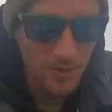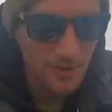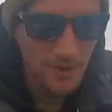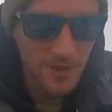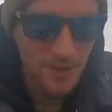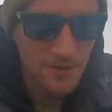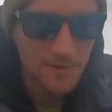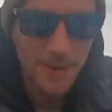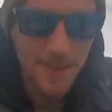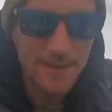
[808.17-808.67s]

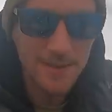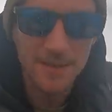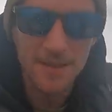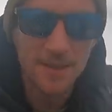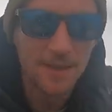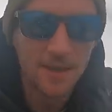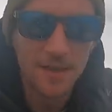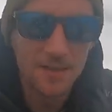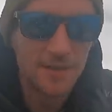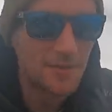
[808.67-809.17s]
wasn't
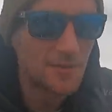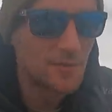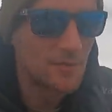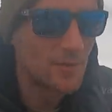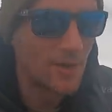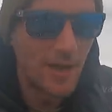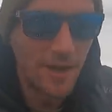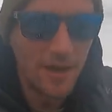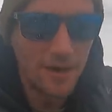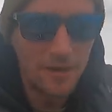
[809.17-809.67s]
expecting a nice
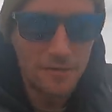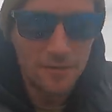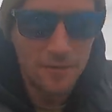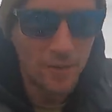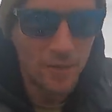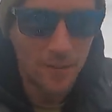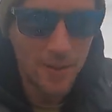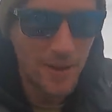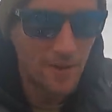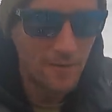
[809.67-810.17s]

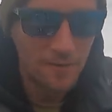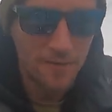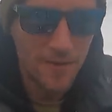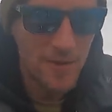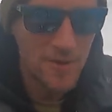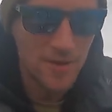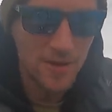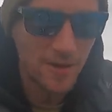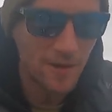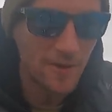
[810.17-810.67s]
3.5-4 pound
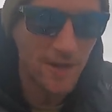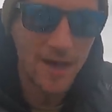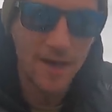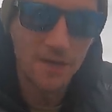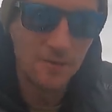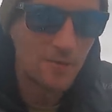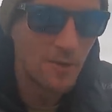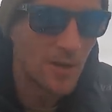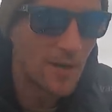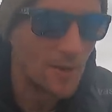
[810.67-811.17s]
fish like
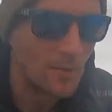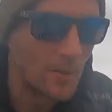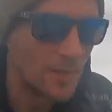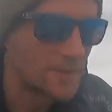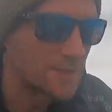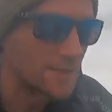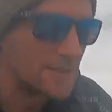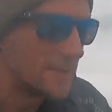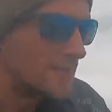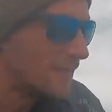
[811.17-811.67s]
that. I really
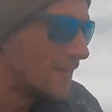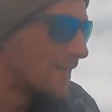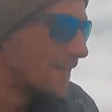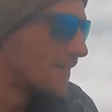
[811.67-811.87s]
wasn't.